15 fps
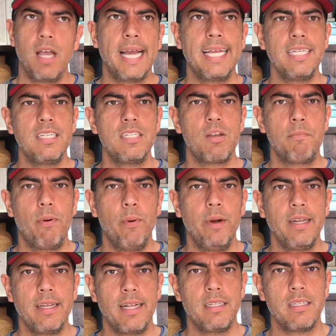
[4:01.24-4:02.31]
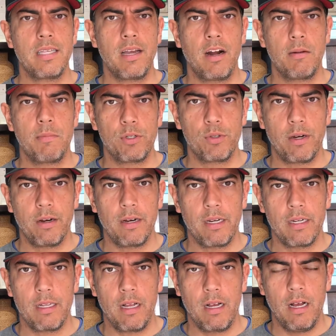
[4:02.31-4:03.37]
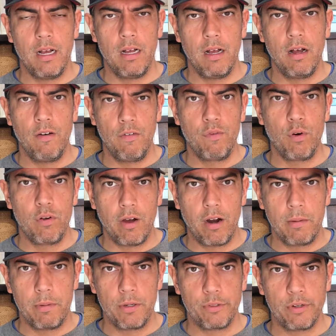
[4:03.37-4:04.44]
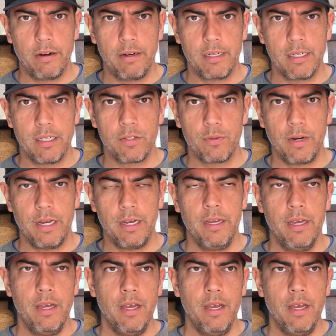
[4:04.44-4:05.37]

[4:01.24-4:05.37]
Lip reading: guess it's a point against the arbitrary for the arbitrariness, right?